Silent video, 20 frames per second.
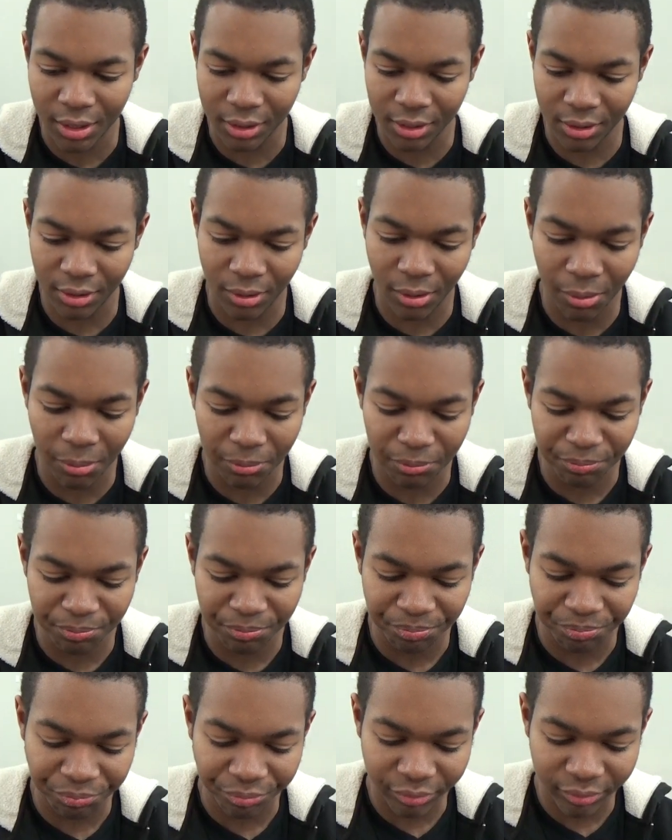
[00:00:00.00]
So
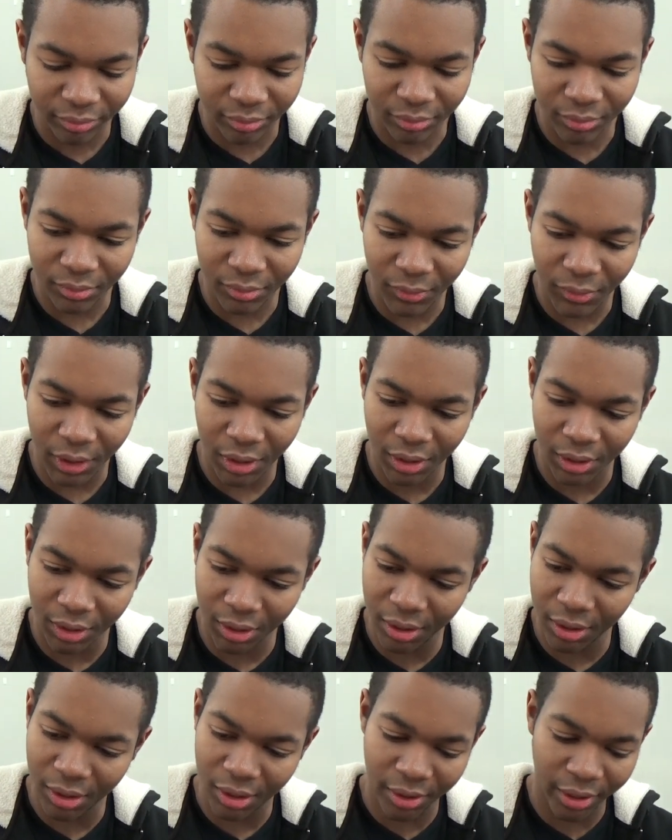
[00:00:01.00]

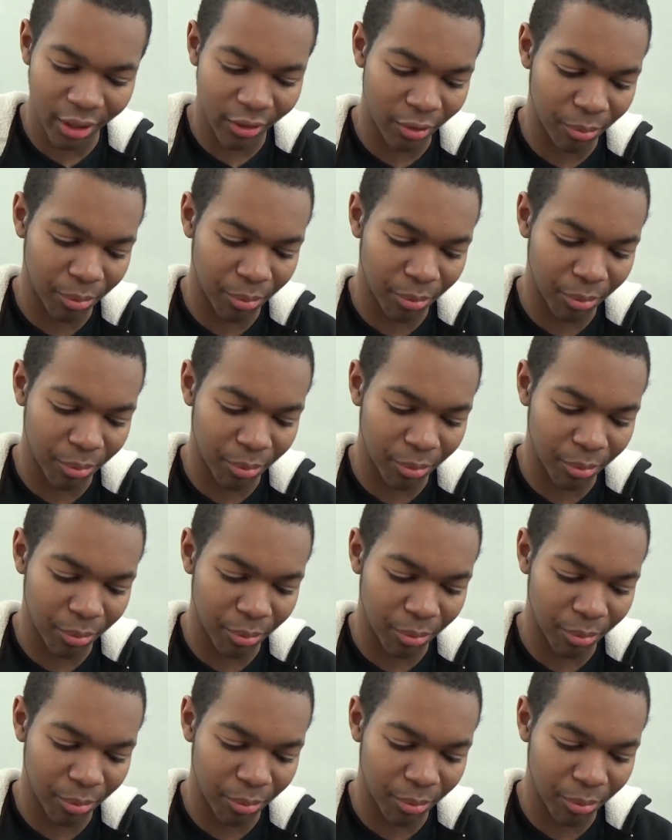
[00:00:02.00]
the other